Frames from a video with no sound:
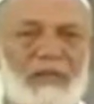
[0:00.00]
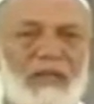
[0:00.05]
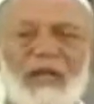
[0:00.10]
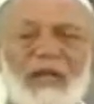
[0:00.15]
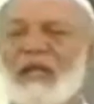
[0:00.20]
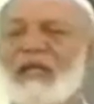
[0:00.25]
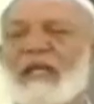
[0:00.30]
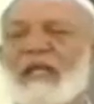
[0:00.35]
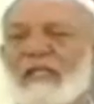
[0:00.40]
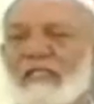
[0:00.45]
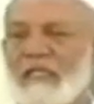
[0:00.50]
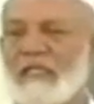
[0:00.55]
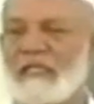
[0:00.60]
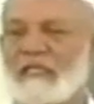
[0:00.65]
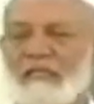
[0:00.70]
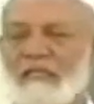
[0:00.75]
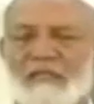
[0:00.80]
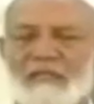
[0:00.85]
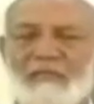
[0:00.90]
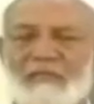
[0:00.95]
Allah
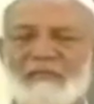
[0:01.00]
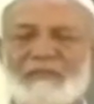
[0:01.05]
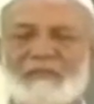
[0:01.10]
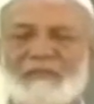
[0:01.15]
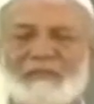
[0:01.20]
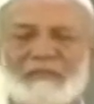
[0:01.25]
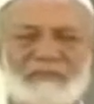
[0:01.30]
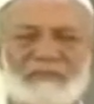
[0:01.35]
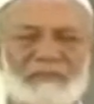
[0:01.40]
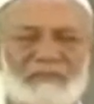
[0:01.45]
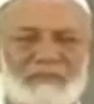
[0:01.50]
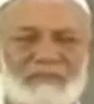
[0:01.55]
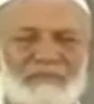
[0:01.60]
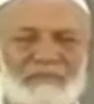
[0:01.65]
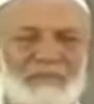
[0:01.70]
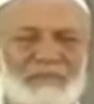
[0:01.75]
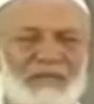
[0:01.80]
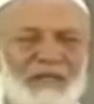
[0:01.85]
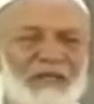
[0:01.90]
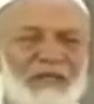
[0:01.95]
says,
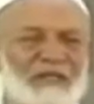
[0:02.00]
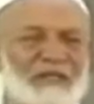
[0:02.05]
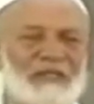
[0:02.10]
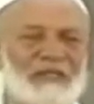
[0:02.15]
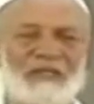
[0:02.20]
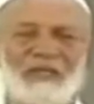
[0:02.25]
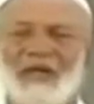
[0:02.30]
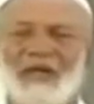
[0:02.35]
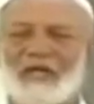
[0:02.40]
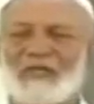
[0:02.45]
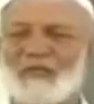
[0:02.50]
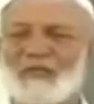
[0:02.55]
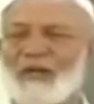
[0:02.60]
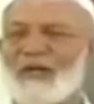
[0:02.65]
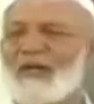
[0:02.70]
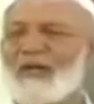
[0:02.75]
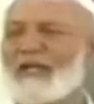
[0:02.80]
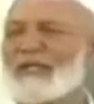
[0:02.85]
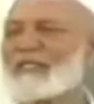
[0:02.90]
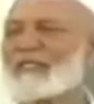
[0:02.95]
Ya
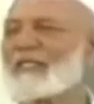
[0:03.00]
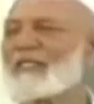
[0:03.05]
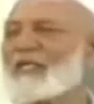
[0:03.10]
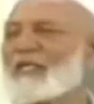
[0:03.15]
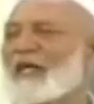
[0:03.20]
ayyuhallazina